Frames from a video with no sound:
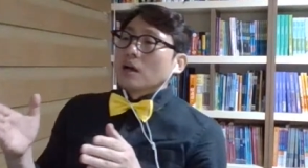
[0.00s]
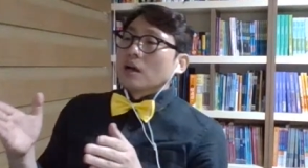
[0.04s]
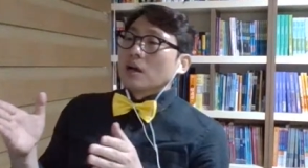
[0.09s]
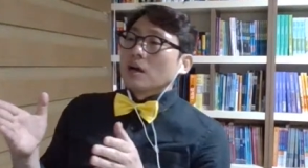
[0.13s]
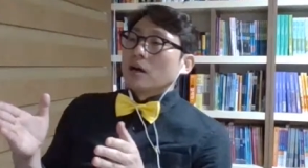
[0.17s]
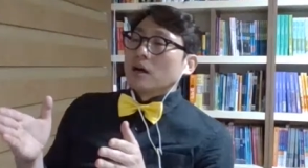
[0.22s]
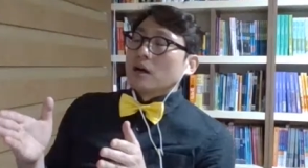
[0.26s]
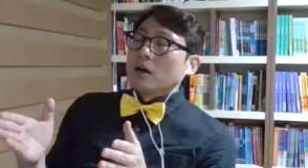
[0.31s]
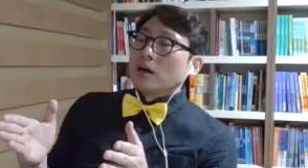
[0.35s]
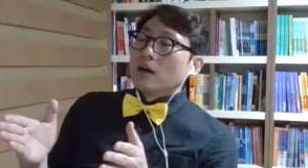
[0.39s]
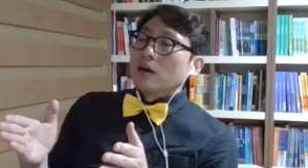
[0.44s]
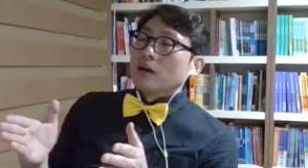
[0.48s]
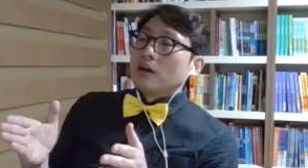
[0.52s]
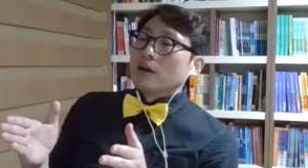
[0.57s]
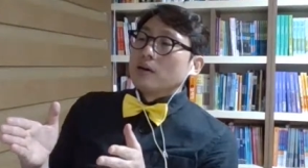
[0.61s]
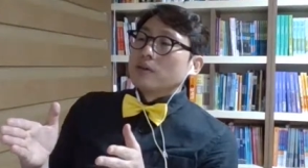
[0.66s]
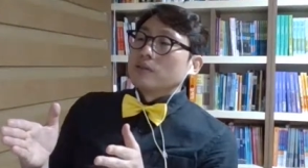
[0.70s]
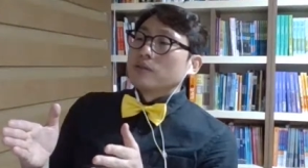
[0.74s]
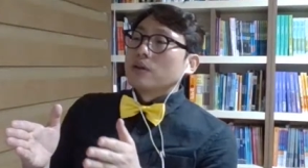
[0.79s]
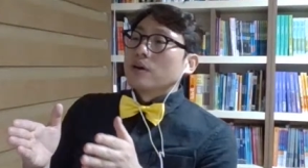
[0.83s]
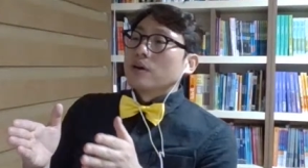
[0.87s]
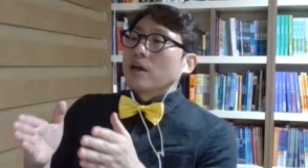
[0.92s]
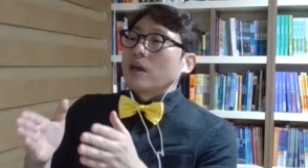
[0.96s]

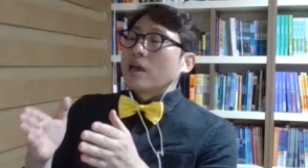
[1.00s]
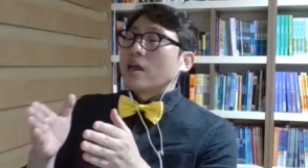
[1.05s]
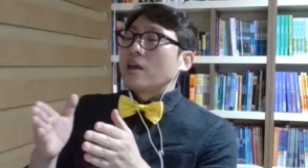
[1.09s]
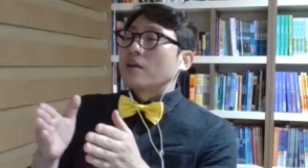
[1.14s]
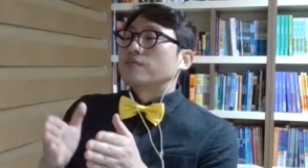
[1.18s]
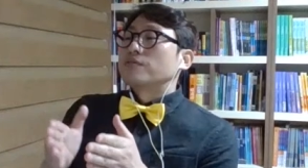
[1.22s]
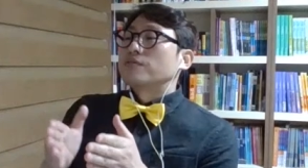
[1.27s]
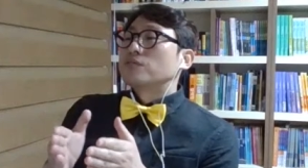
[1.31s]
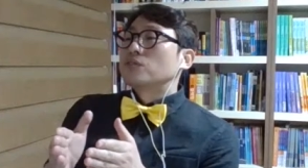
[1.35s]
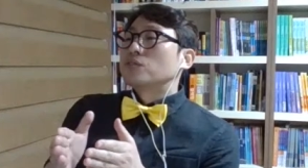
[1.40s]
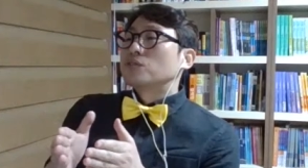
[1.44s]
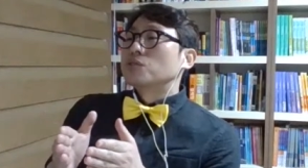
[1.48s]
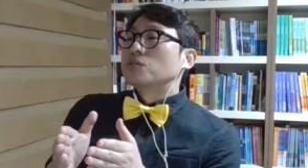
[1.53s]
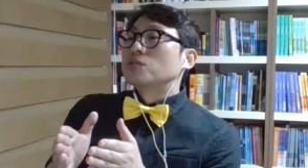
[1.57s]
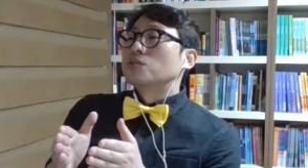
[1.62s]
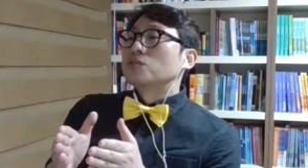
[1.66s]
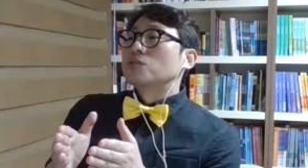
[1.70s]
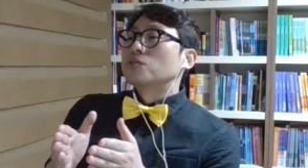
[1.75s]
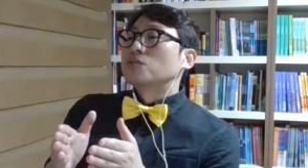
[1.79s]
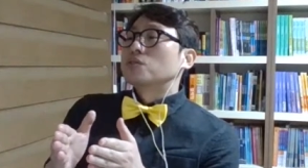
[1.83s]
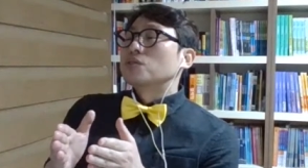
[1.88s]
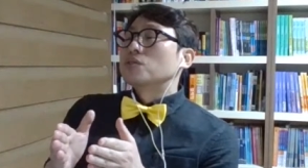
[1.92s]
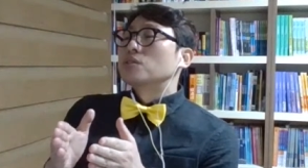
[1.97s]
the
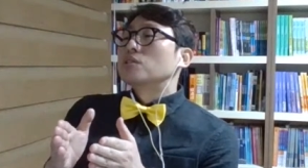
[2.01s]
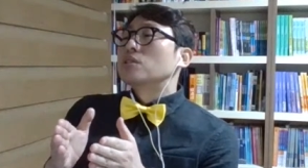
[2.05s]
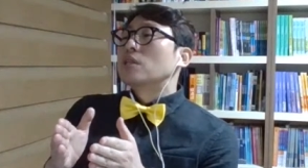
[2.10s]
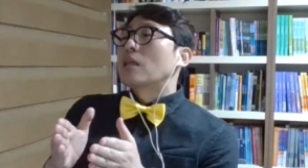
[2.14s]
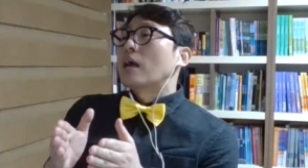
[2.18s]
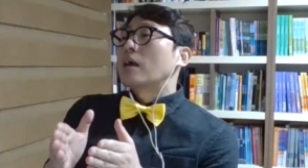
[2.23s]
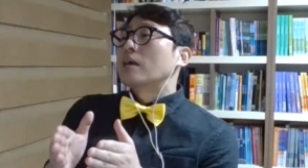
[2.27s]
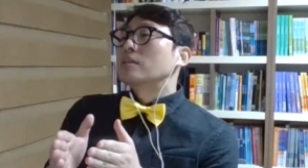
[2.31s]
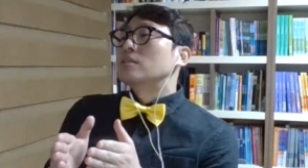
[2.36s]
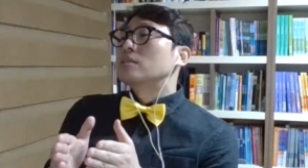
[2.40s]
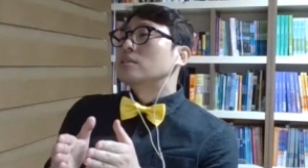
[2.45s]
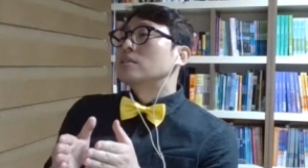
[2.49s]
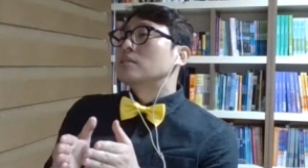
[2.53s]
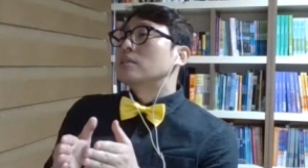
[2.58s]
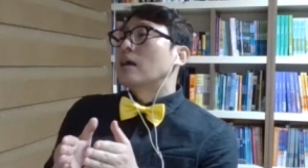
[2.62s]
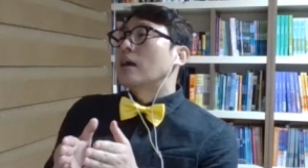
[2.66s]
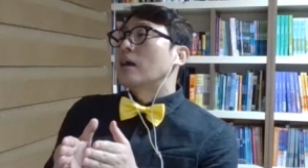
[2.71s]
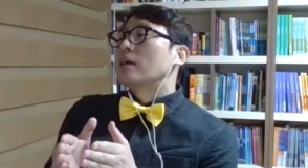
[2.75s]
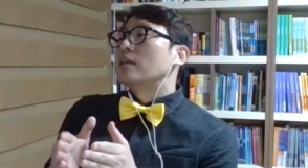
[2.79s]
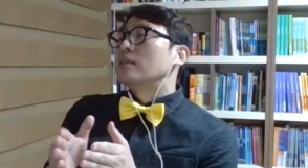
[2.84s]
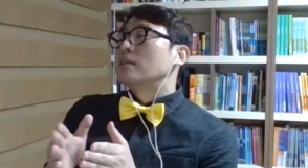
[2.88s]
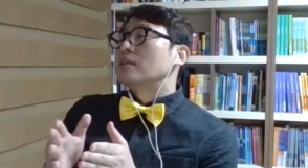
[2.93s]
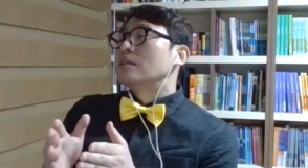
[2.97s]

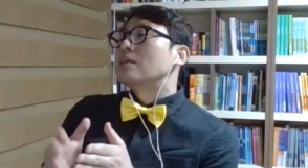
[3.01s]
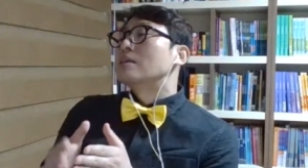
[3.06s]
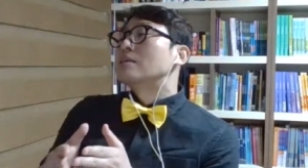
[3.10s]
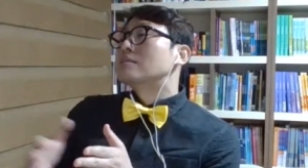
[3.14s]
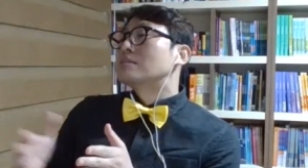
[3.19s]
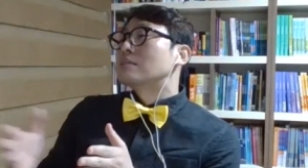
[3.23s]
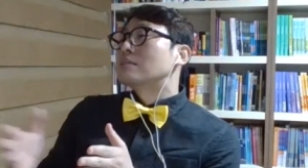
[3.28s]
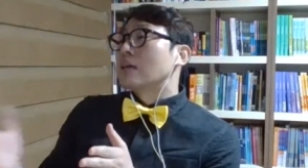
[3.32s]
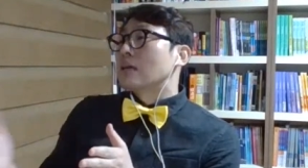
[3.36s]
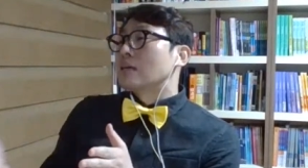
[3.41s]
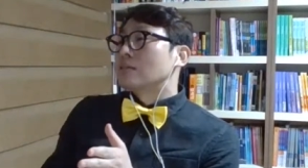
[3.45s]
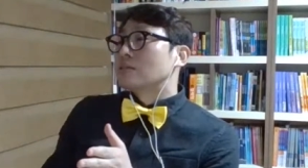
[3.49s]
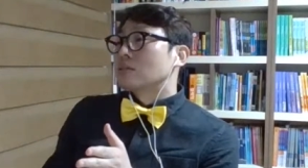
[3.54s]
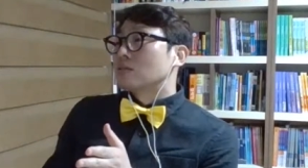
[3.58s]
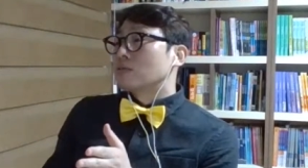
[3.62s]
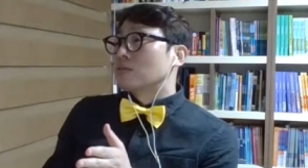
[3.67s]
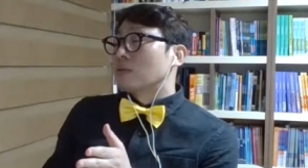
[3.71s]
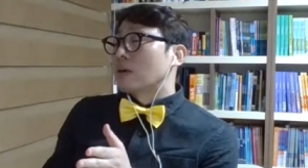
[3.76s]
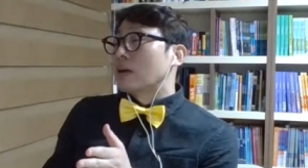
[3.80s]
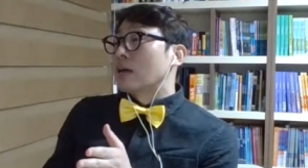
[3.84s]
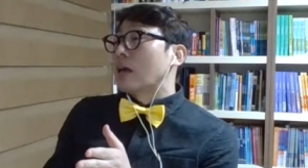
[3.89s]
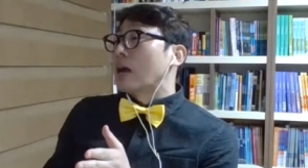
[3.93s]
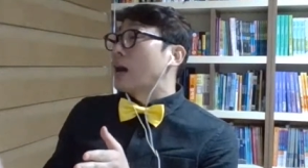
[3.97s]
F299 extension,
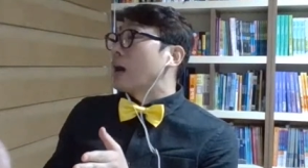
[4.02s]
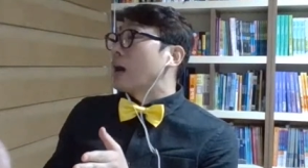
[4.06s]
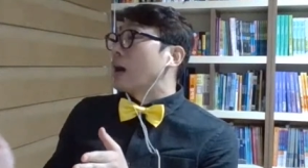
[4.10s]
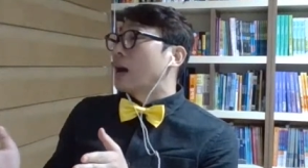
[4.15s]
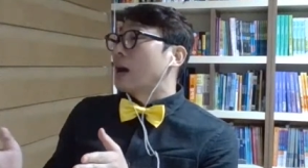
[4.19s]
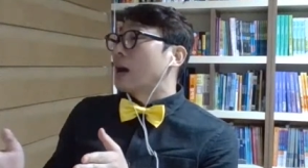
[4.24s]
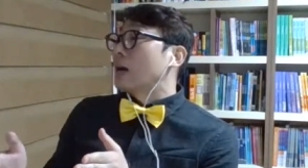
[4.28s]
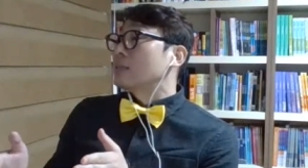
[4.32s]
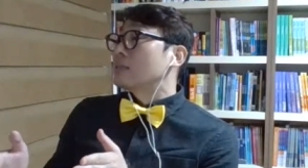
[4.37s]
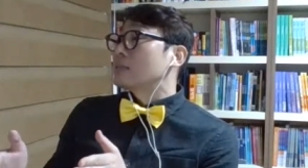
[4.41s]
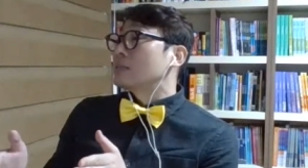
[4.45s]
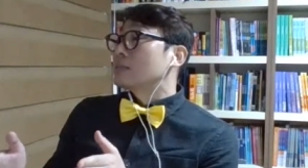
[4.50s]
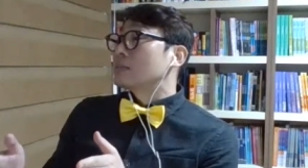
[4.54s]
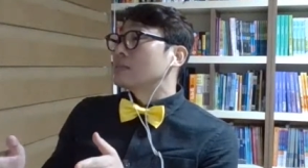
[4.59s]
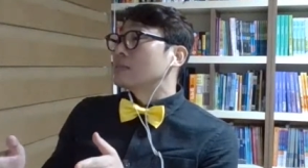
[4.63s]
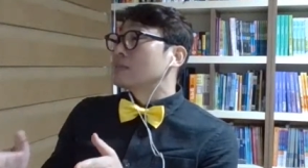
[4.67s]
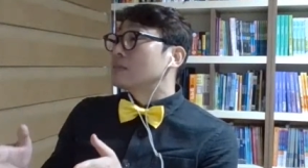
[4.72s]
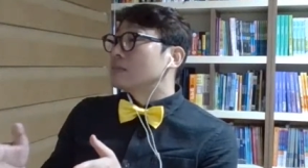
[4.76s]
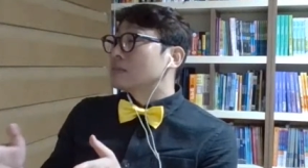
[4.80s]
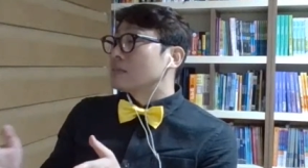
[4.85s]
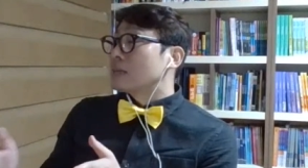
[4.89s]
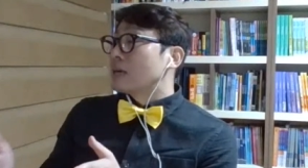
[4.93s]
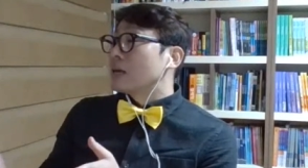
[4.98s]
right? I
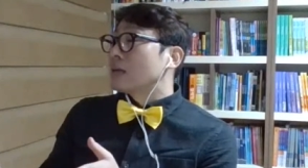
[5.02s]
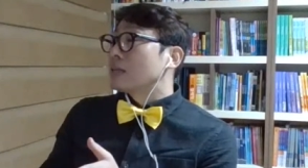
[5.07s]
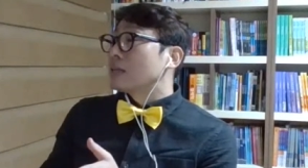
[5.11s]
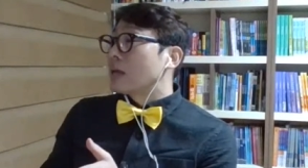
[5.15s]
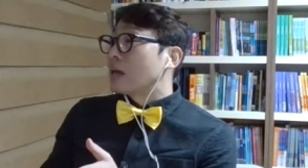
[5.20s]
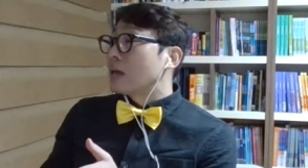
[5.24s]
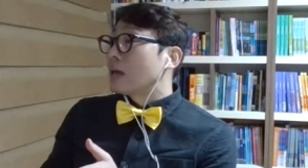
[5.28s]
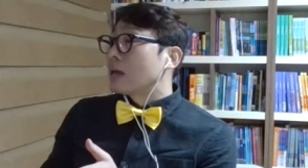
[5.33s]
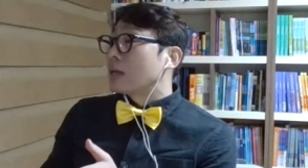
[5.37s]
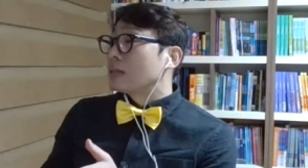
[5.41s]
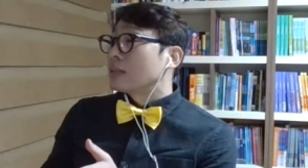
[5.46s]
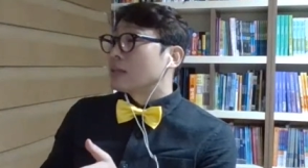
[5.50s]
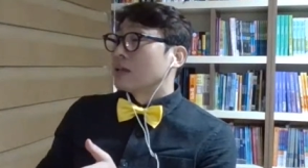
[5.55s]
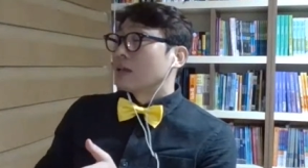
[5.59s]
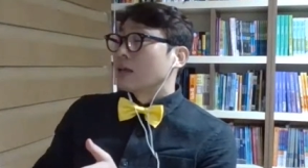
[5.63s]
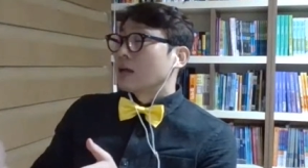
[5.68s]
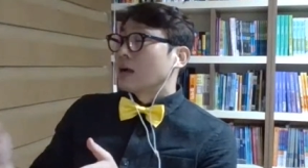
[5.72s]
didn't say that.